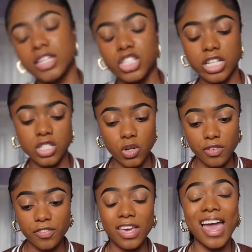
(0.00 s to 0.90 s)
shade
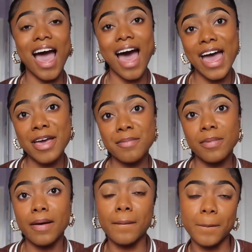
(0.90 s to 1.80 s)
Toffee. I'm
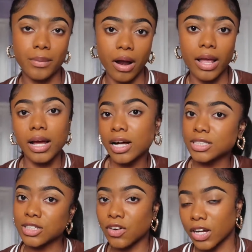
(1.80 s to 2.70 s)
a bright
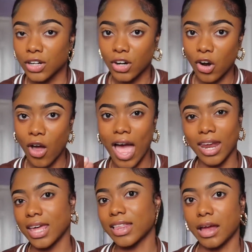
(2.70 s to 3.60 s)
under eye girl. I
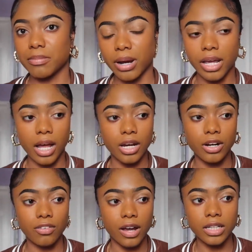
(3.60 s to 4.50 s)
like that bright
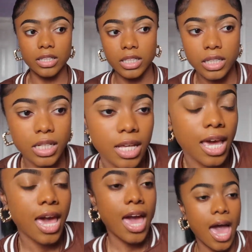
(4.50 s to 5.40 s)
under eye look.
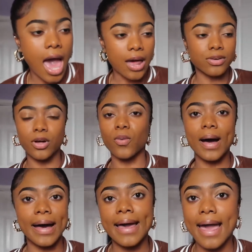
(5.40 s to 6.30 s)
I don't know
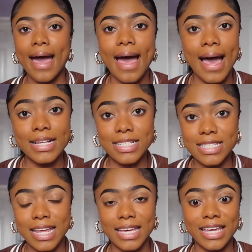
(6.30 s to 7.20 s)
why, I just
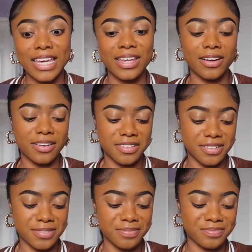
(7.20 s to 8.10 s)
like it.
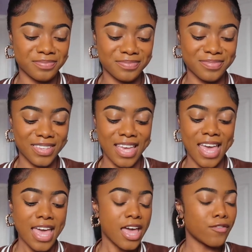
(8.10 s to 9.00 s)

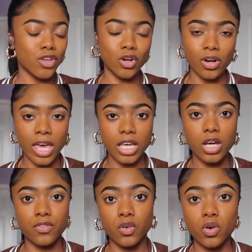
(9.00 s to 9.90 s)
If you don't like it,
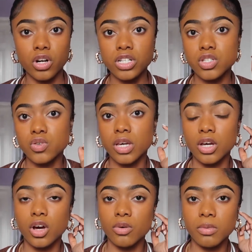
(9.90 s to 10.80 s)
of course you
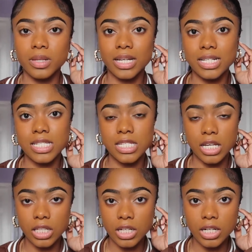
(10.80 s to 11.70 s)
can go in with the
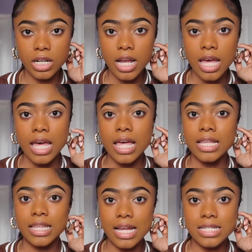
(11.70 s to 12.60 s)
concealer
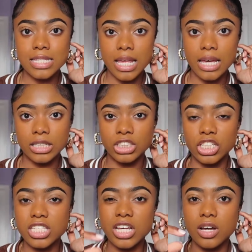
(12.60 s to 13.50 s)
that's like
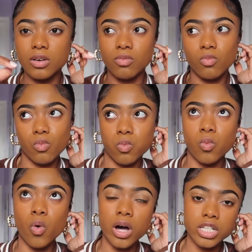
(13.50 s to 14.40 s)
just
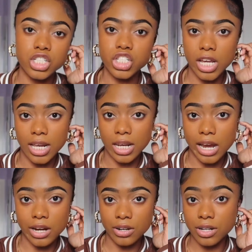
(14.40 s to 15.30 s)
one shade
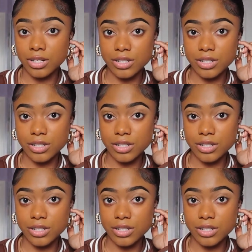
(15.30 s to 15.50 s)
lighter than